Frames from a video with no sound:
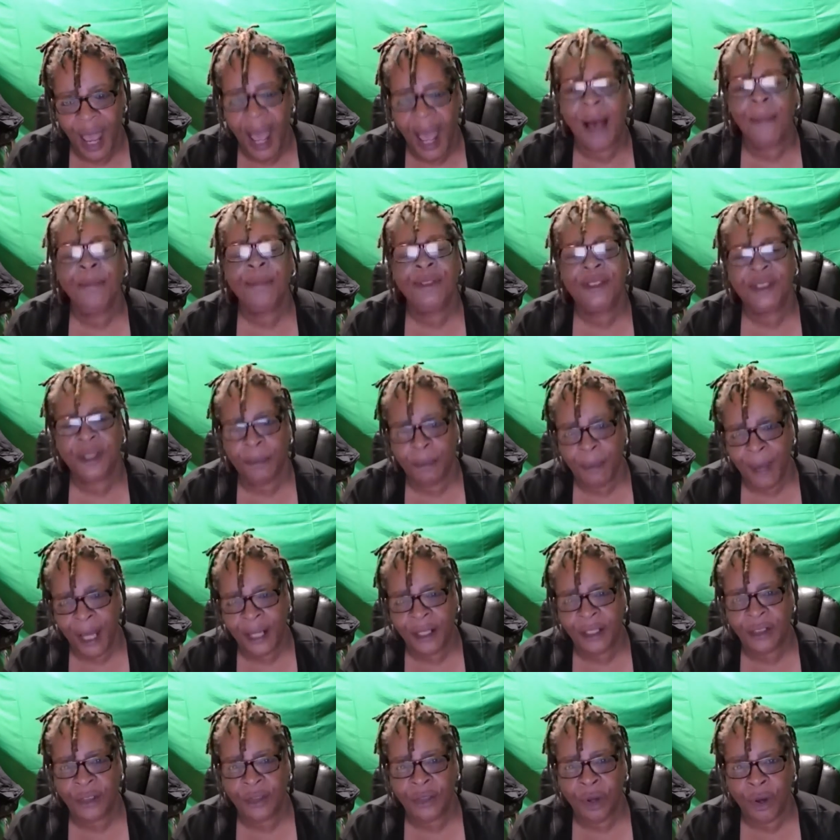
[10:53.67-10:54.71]
I'm
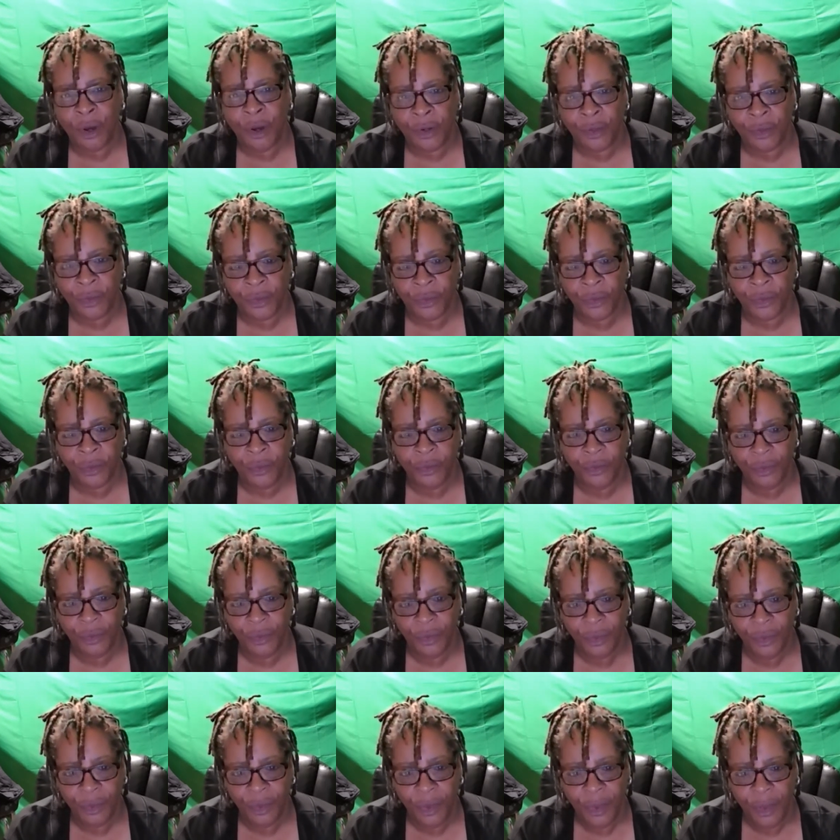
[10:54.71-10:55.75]
somebody's daughter, too.
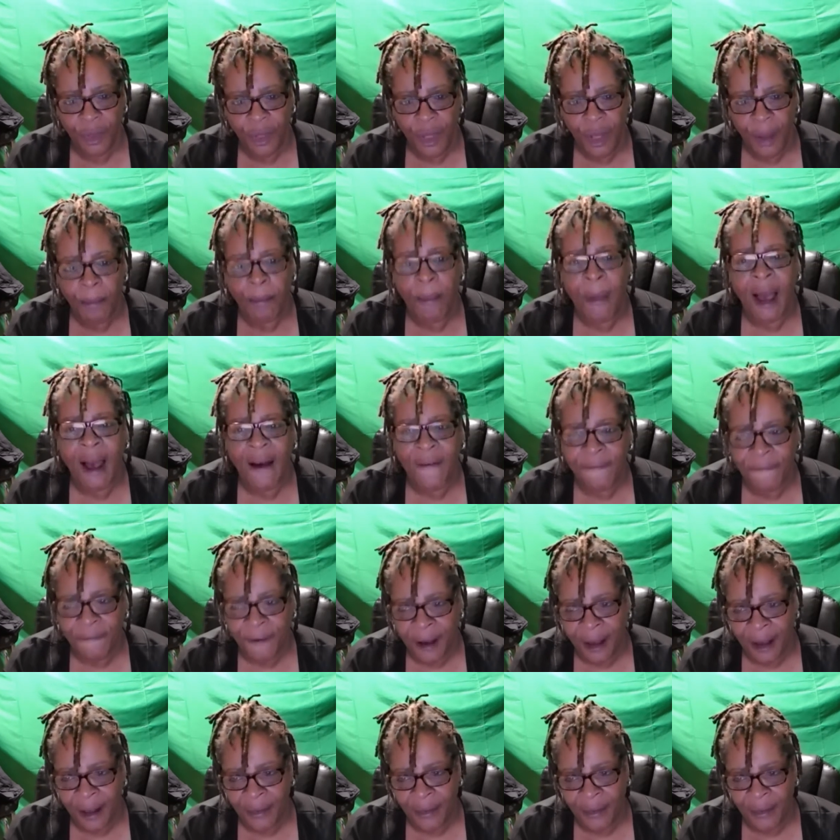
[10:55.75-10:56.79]
My
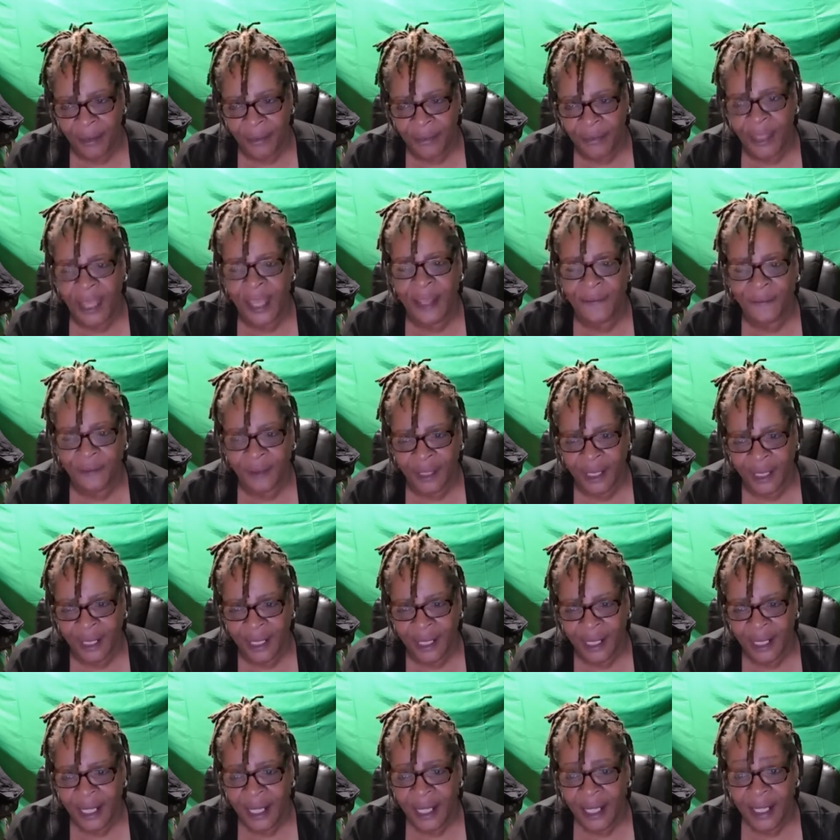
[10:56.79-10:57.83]
father, thankfully,
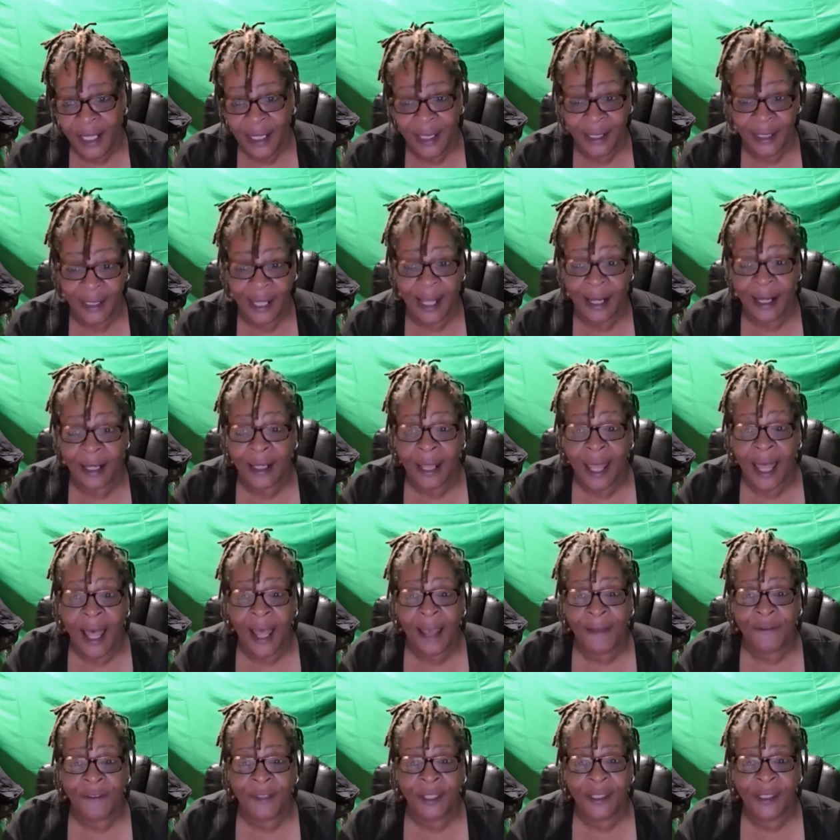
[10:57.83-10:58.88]
is not
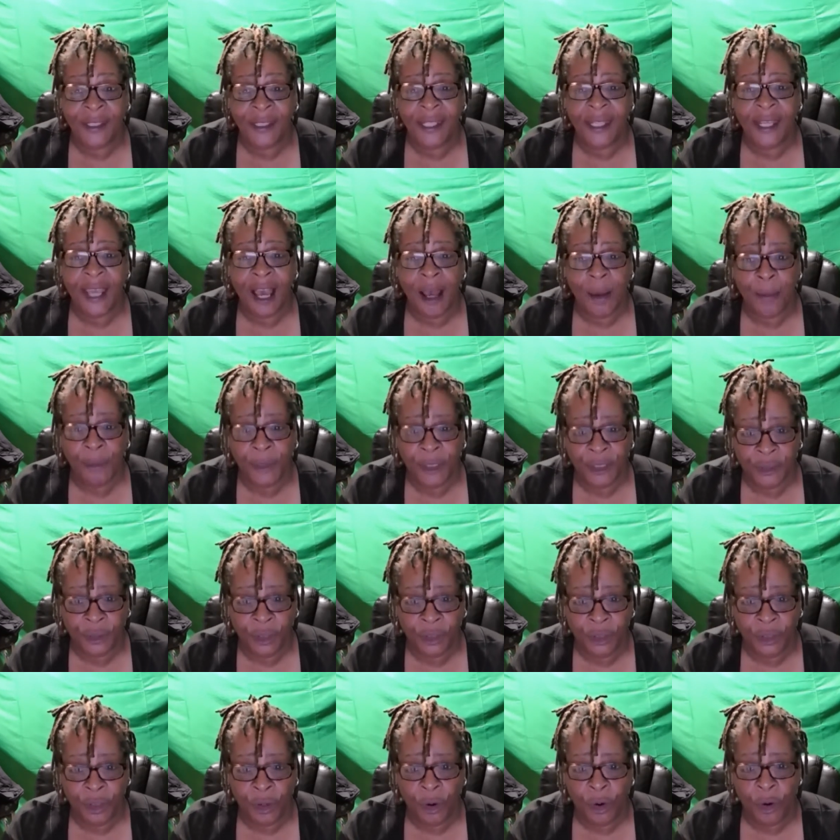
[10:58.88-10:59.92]
alive to see how Mr.
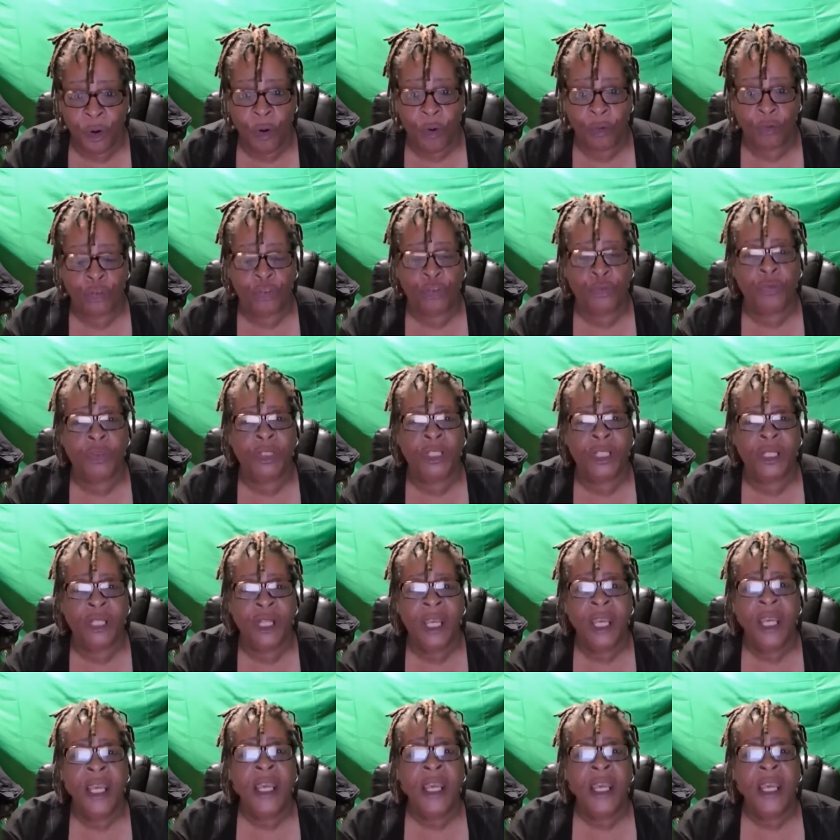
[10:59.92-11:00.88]
Yoho treated